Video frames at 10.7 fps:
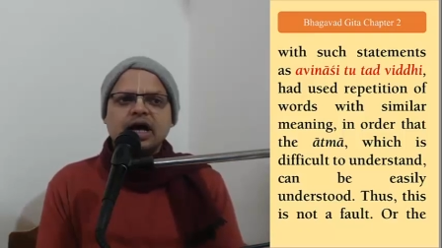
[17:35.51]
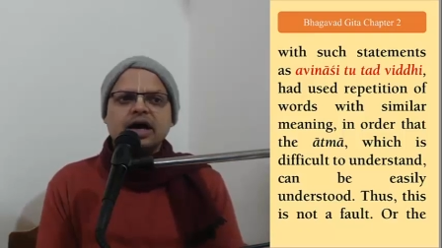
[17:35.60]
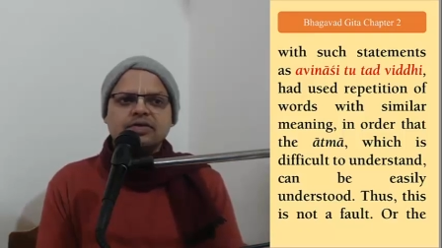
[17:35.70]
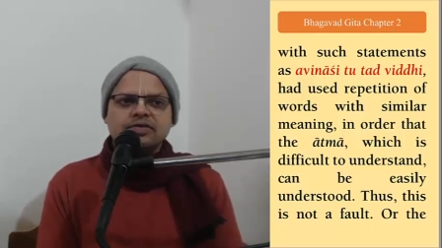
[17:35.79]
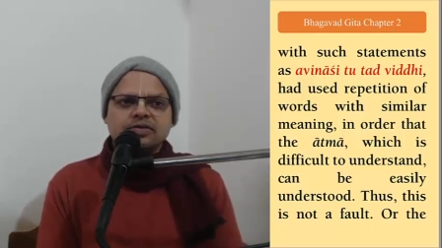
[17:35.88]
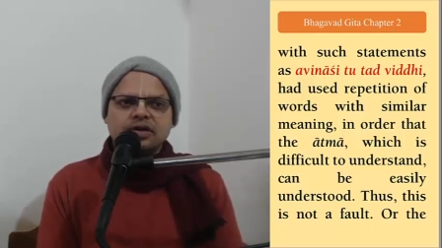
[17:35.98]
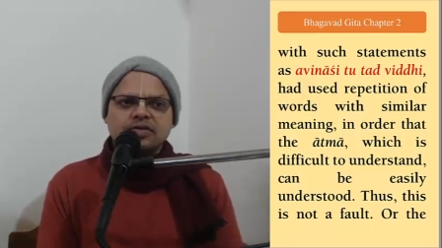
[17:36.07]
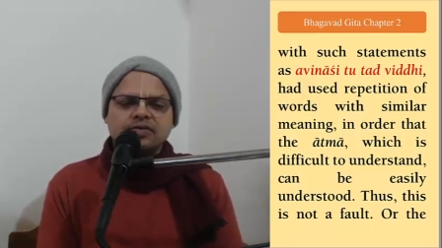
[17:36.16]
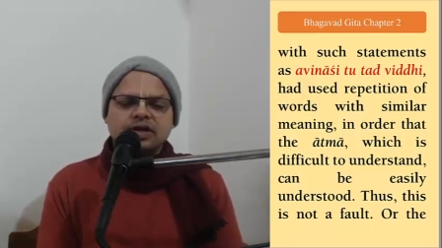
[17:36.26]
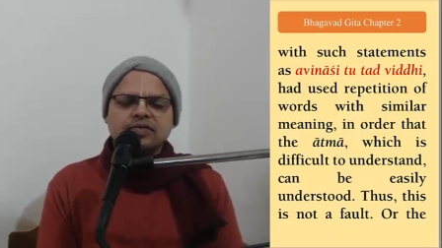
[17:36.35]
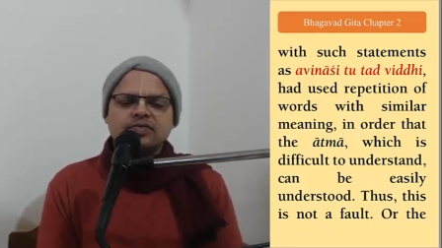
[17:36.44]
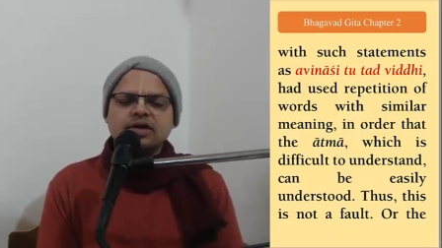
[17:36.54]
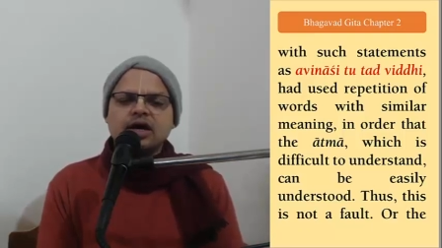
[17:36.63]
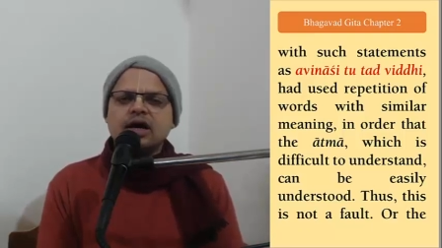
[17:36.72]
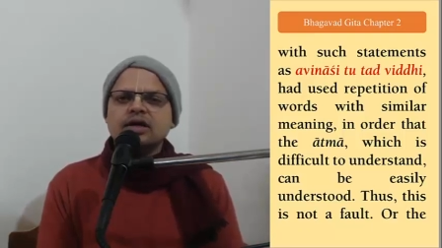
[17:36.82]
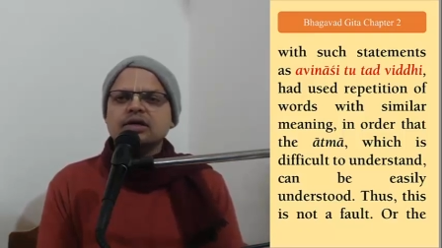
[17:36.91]
ourself, that we
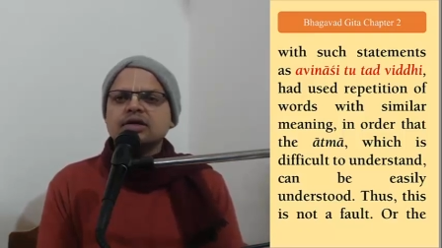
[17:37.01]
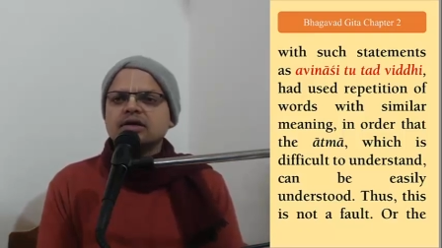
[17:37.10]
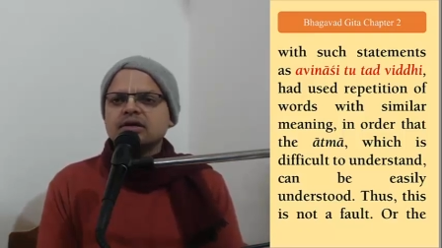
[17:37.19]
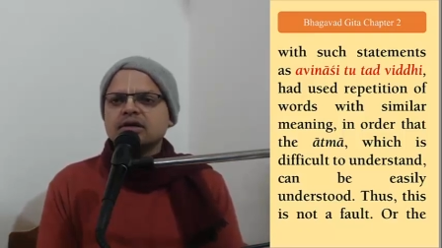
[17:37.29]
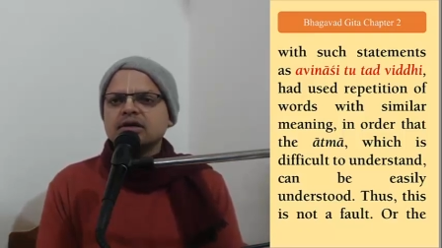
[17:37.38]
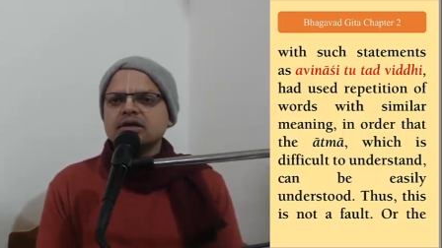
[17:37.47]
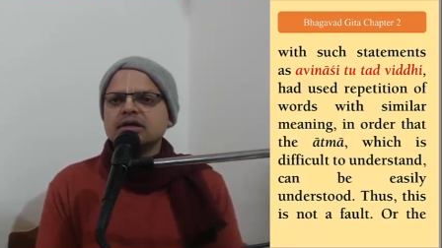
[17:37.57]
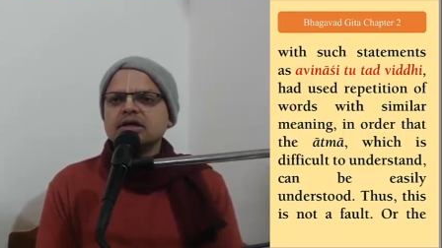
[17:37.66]
are eternal,